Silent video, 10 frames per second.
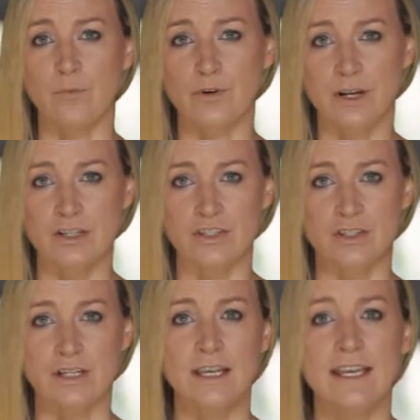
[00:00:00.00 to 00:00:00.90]

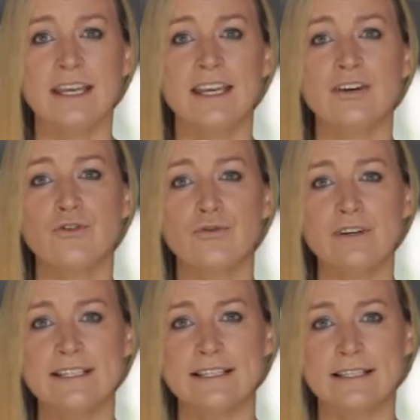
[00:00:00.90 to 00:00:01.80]
production
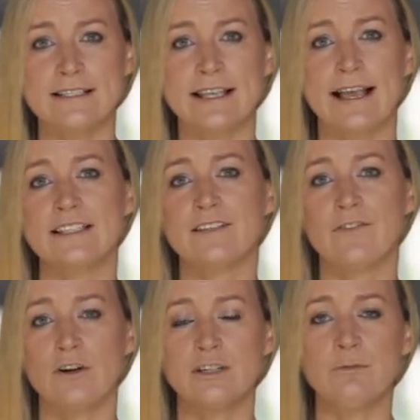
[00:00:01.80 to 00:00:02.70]
increases as the
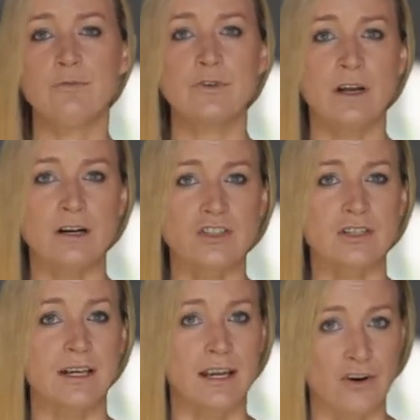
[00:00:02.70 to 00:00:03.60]
volume of
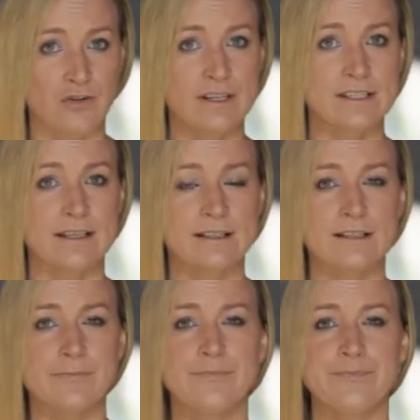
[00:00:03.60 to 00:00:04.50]
production
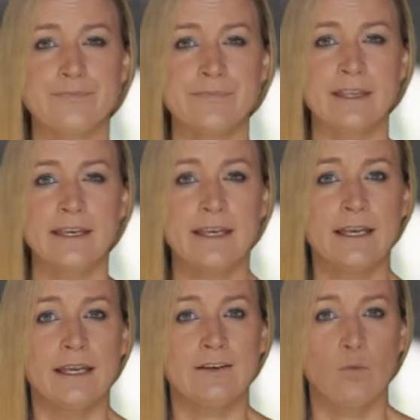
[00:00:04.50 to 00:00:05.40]
increases.
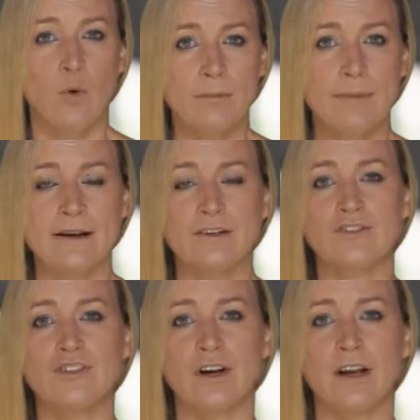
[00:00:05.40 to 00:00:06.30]
If 1 pound of
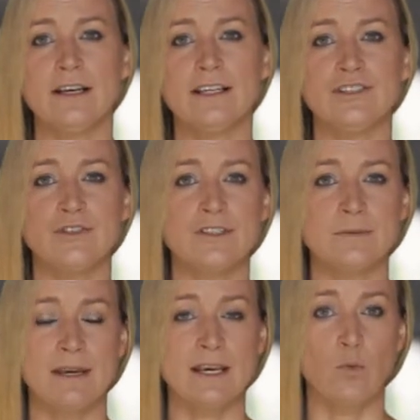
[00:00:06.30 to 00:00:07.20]
sugar is used to
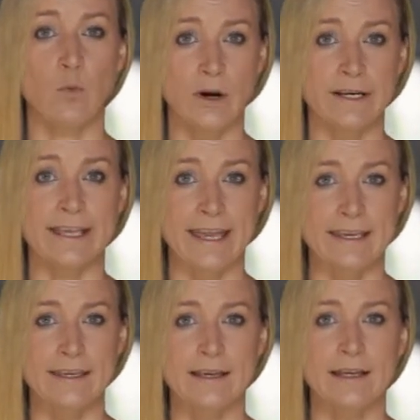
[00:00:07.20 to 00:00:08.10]
make 1
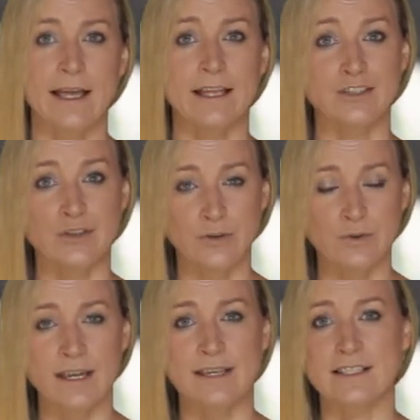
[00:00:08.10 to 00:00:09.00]
cake and 2
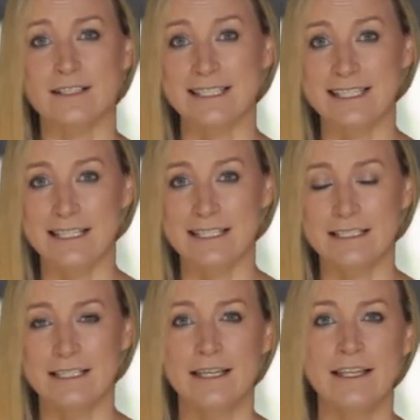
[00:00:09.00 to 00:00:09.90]
cakes are needed,
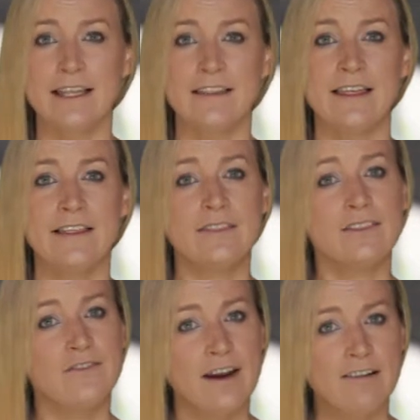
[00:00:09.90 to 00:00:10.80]
then
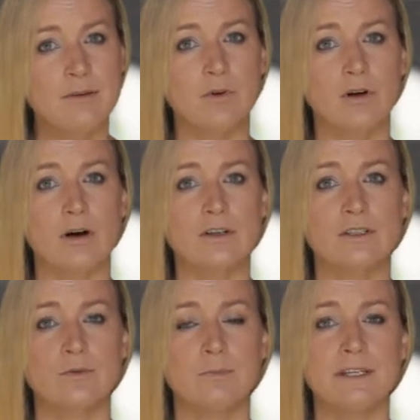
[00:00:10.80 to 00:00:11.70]
the variable
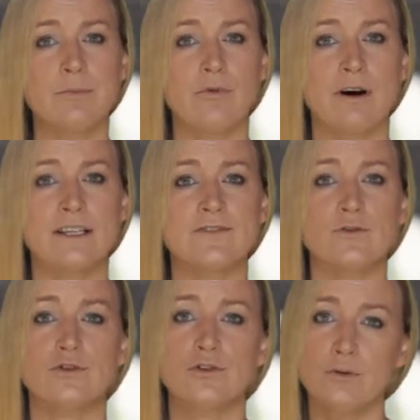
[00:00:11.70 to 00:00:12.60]
cost would be the price
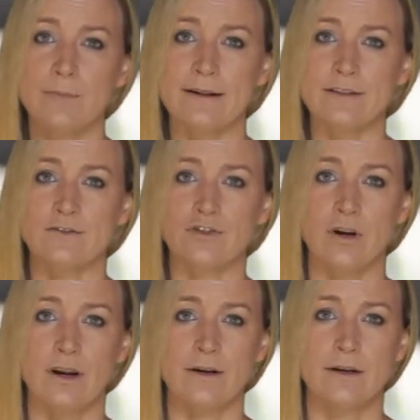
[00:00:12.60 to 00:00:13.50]
for 2 pounds of sugar,